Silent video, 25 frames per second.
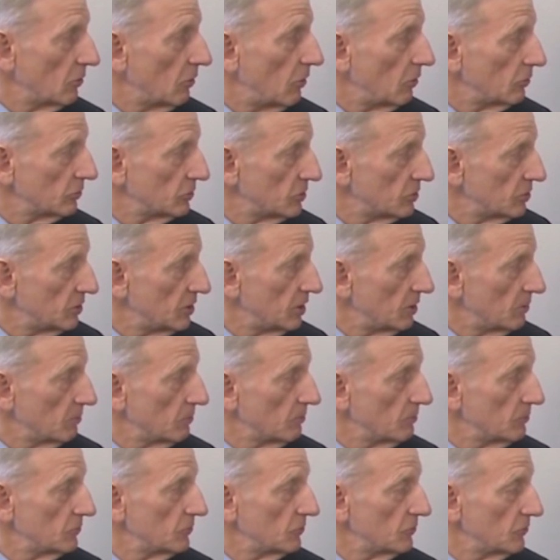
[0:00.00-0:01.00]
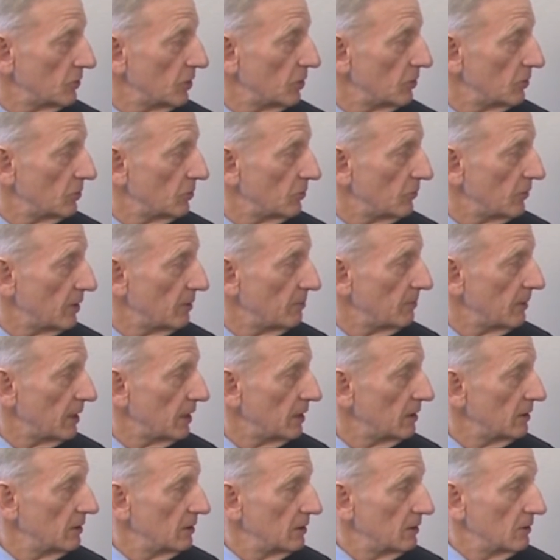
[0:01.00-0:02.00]
Called stims. You know, they
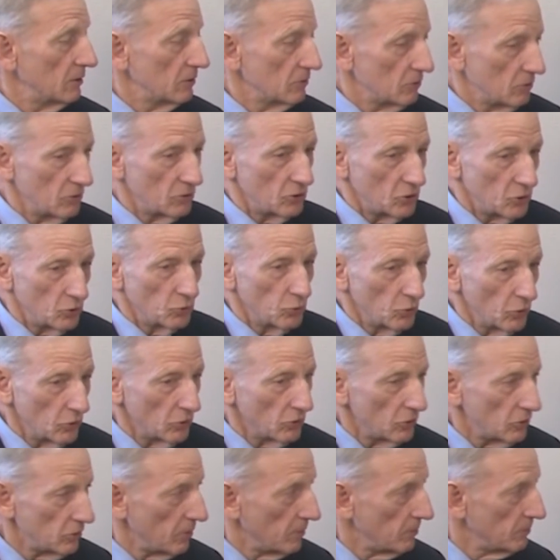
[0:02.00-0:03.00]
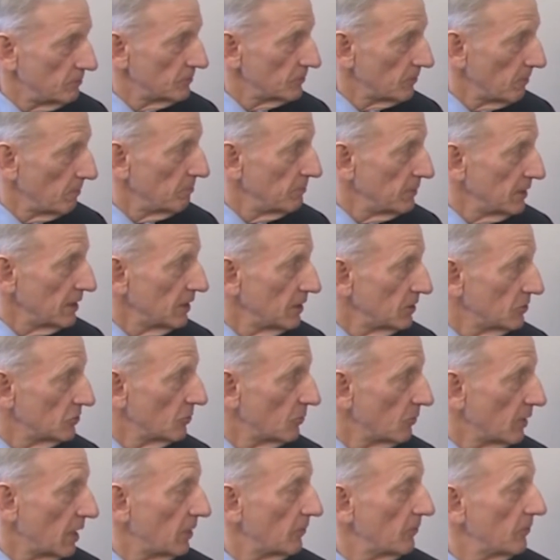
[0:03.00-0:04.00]
may twirl some beads
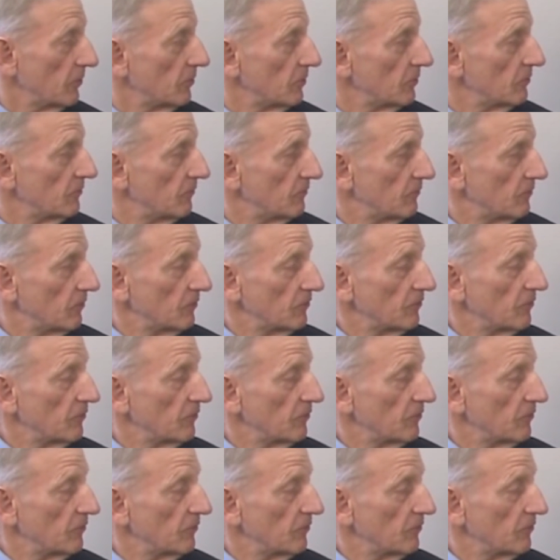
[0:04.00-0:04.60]
around their